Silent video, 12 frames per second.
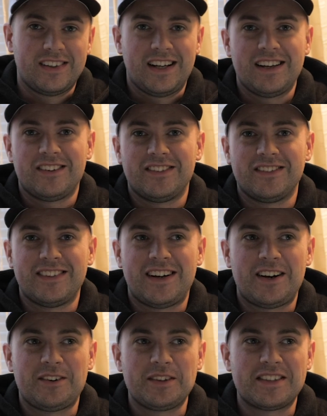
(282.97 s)
I don't
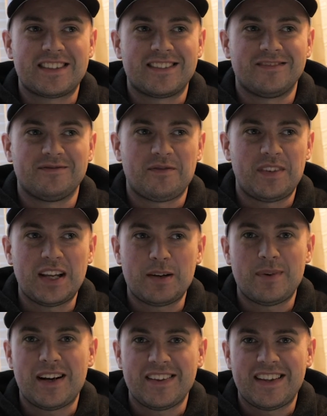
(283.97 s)
always think
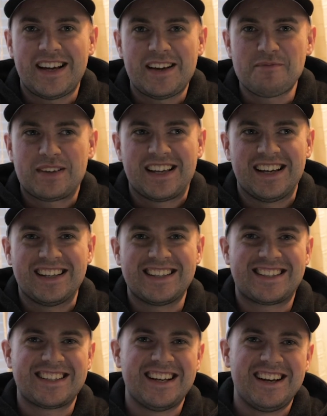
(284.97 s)
about that
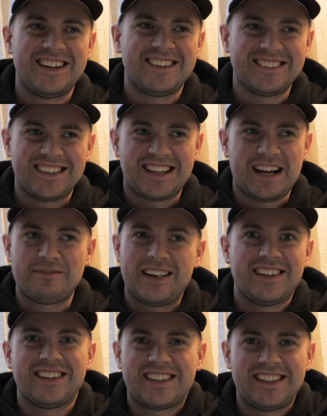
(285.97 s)
because I'm
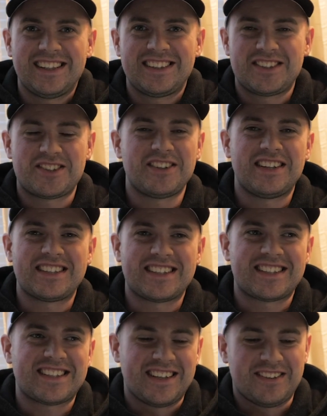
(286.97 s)
not looking at the trees and
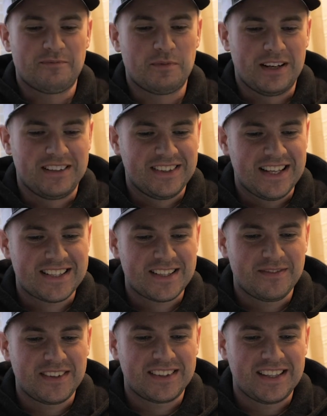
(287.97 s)
stuff, but that's
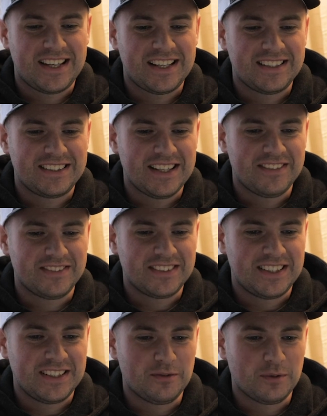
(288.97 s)
something that I definitely
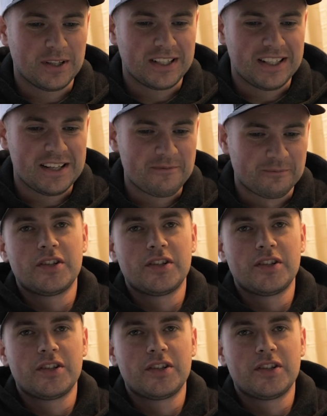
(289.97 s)
need to work on.